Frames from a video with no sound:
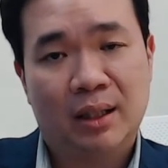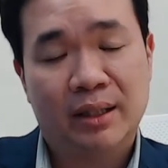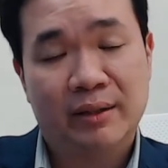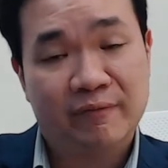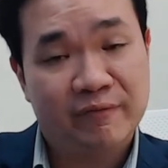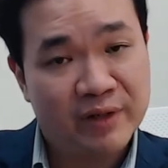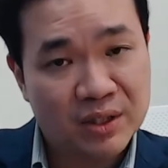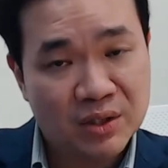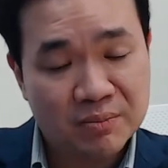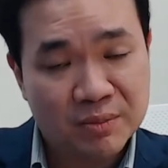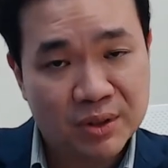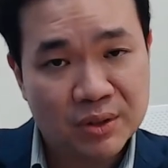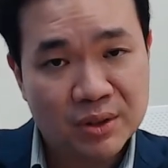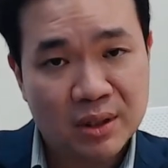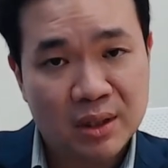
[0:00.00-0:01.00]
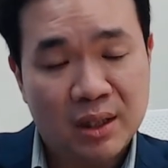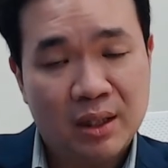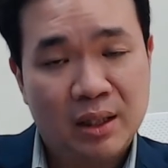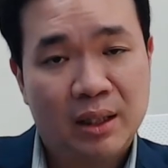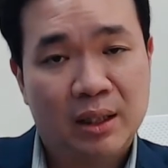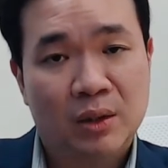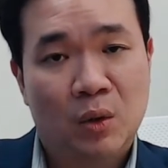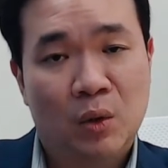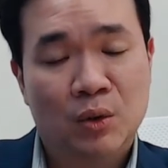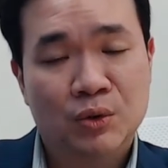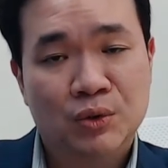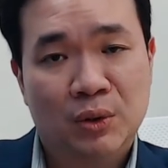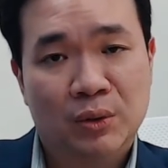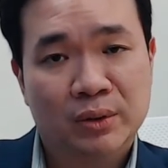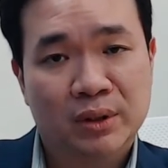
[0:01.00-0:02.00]
investment and
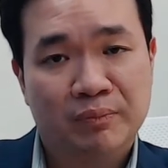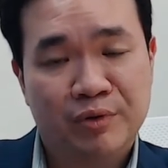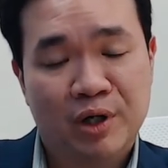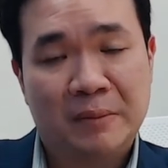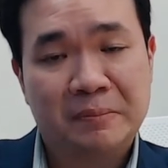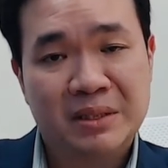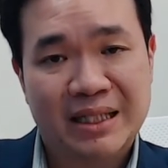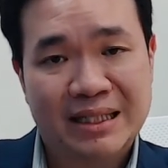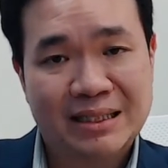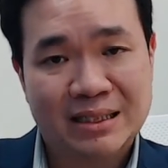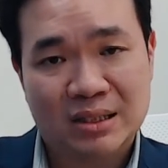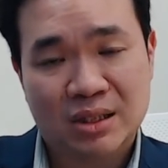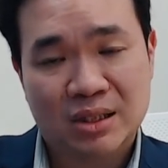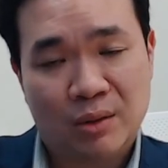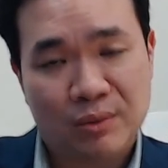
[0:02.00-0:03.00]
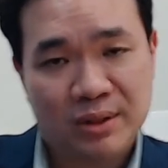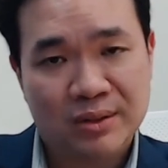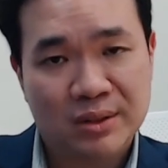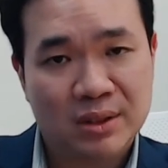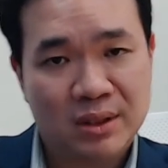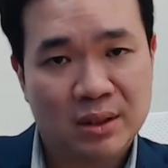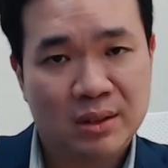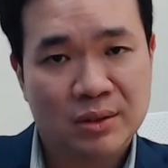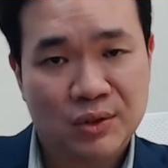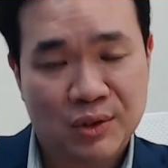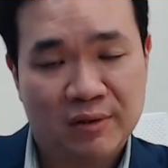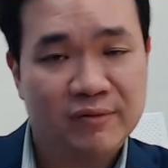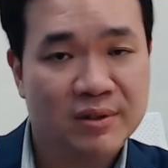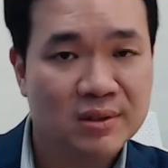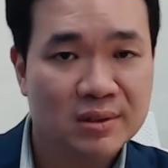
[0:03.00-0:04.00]
also the prop tech consultancy
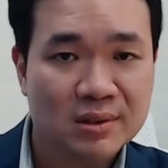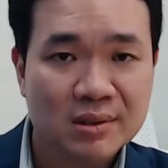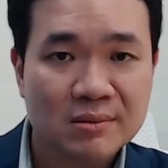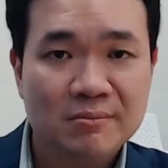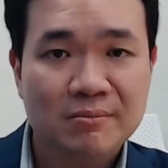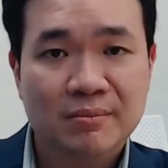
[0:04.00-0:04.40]
services.